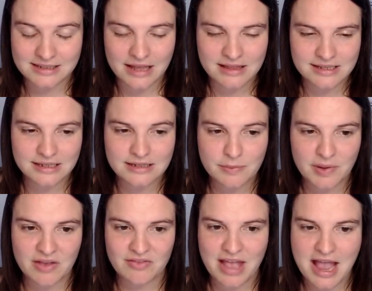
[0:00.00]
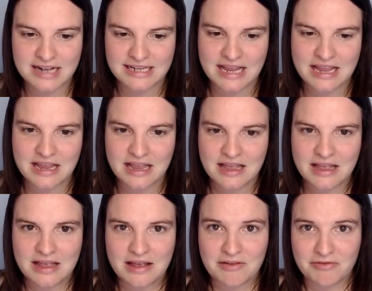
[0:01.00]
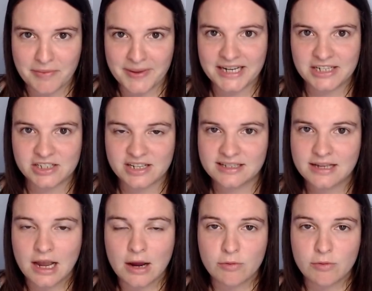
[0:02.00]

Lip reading: So this is a bit of a headache for managers.